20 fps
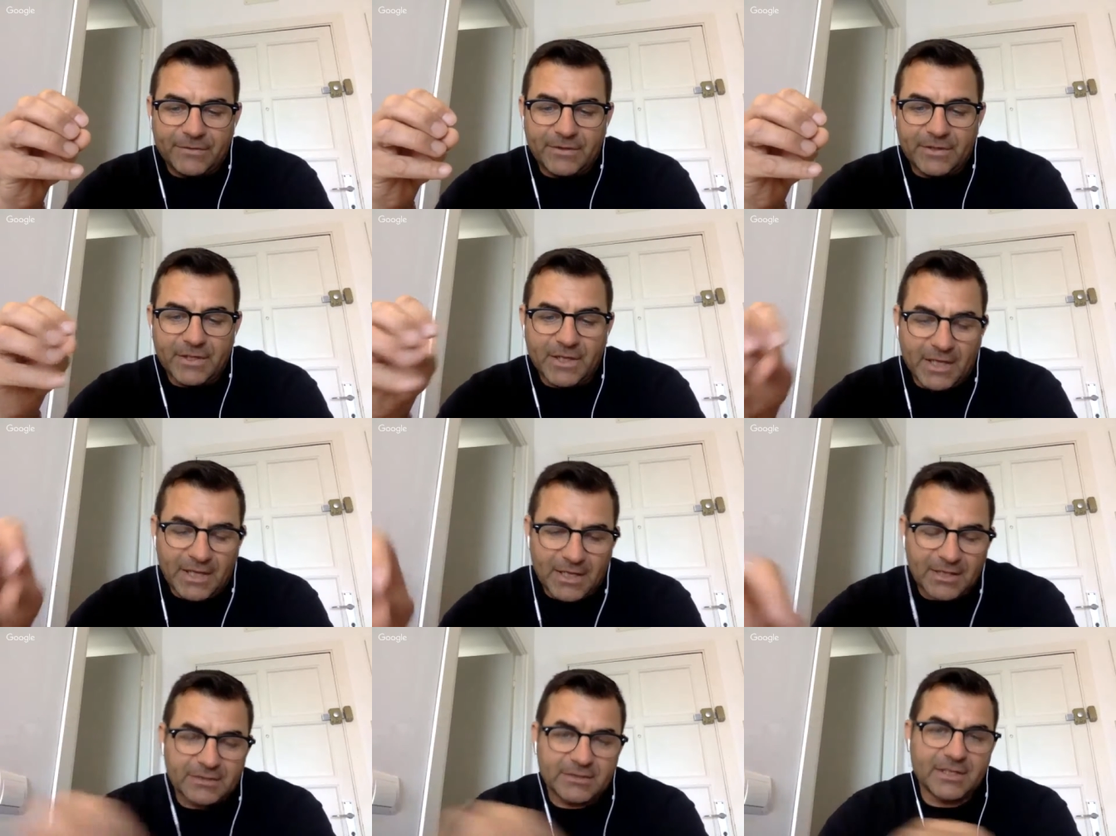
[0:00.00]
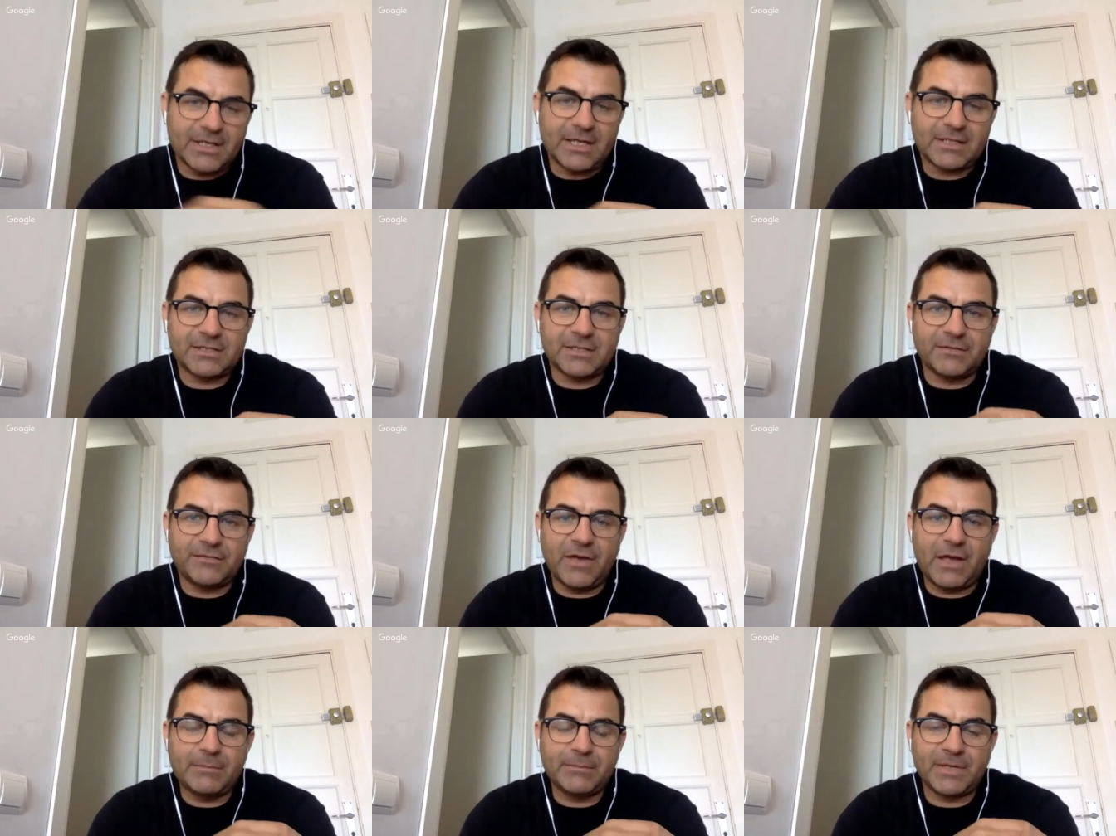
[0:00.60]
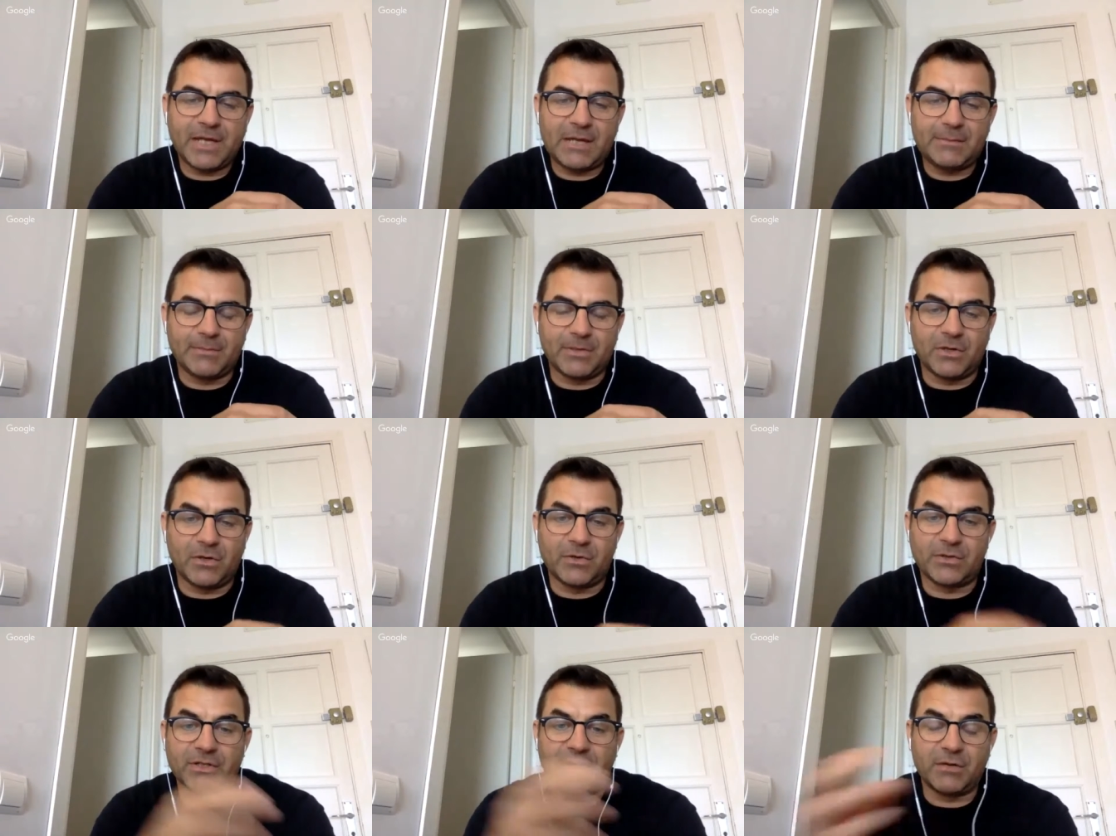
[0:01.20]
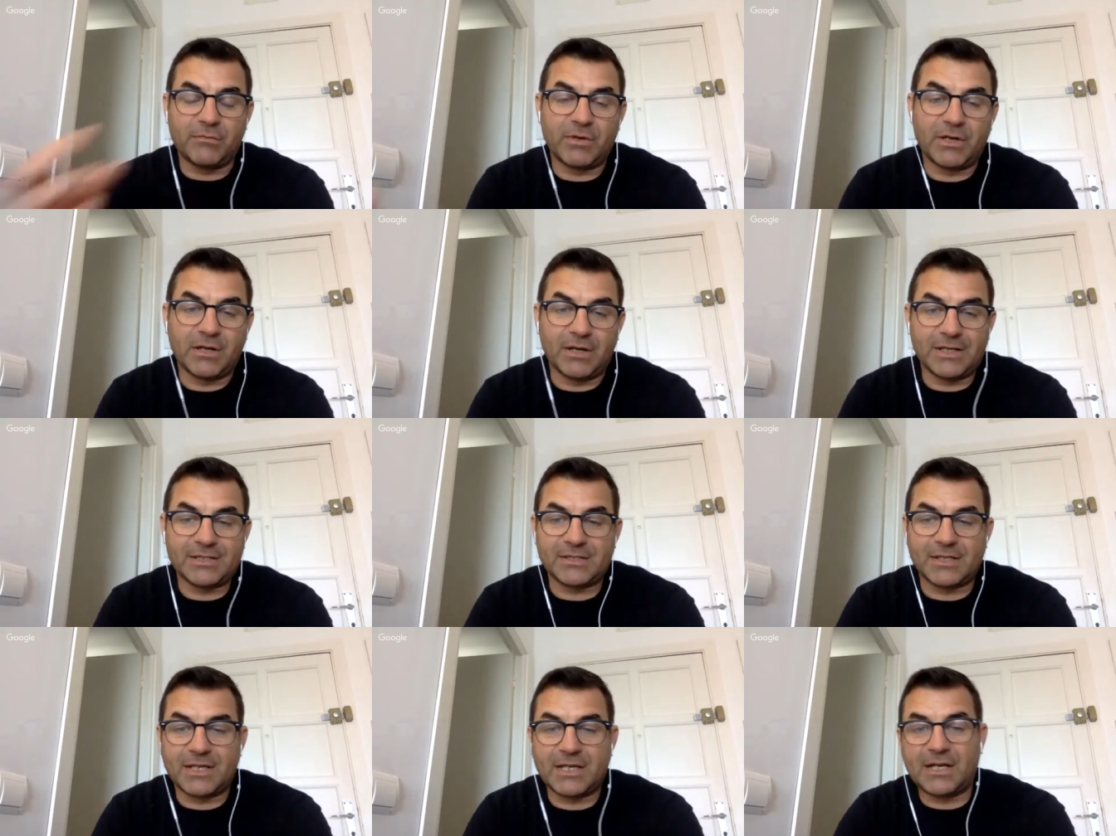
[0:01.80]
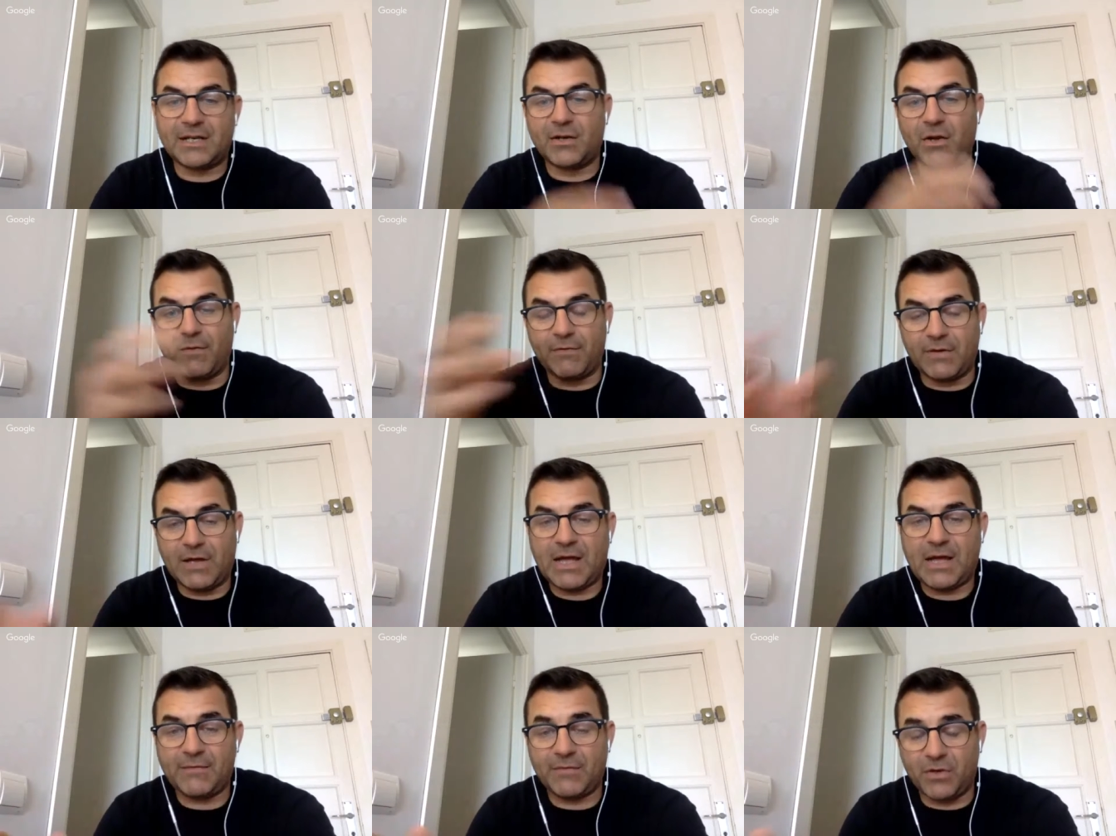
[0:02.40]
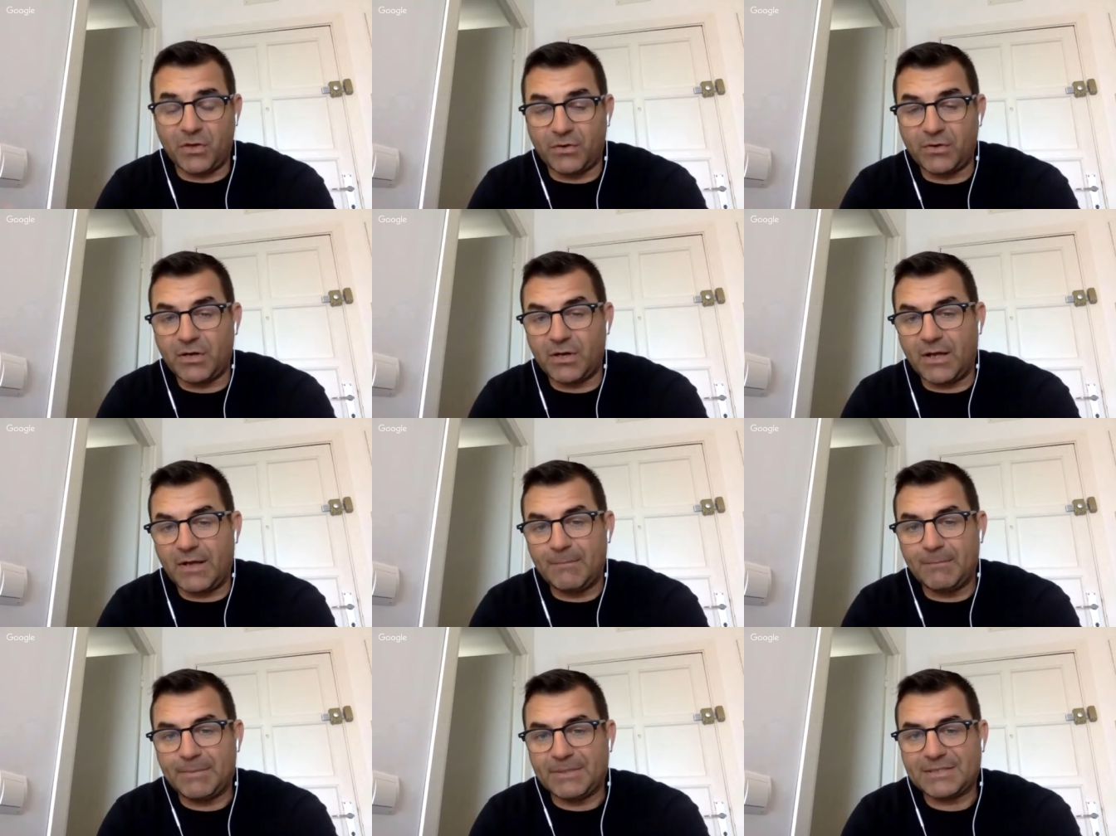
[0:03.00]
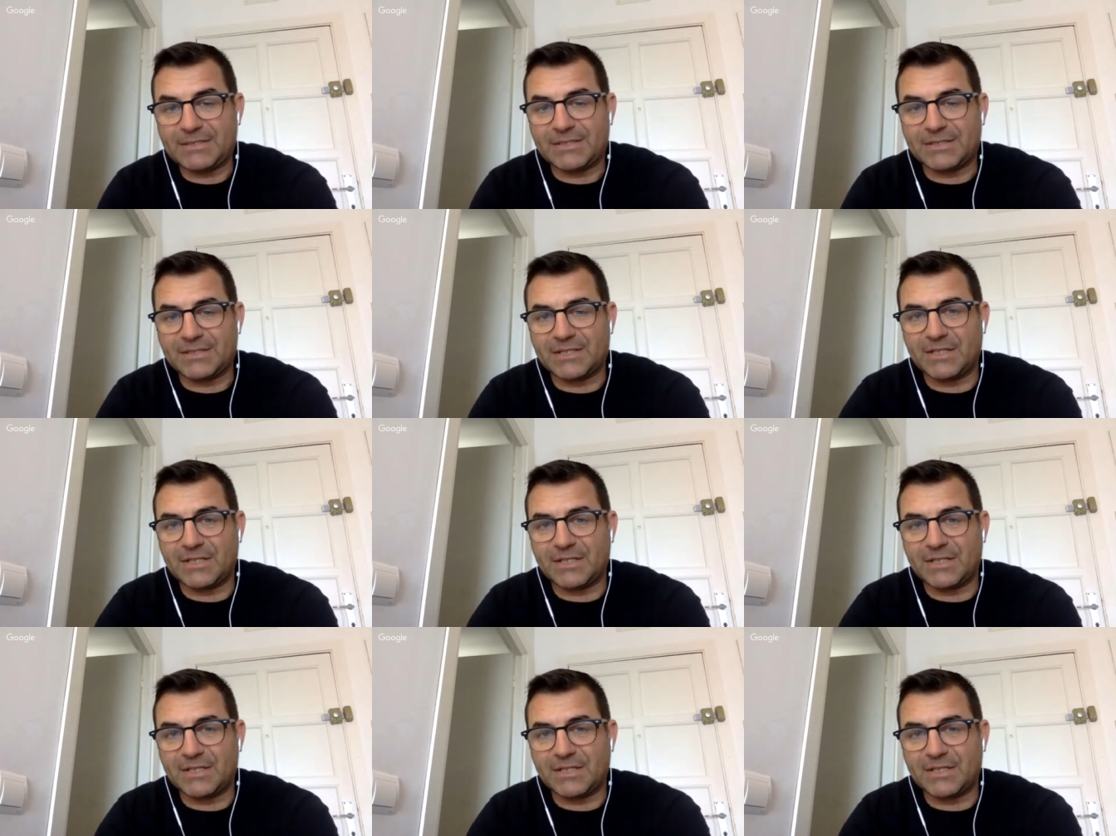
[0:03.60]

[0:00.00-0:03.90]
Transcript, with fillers: the the SFM came along, and I realised I could have an online business,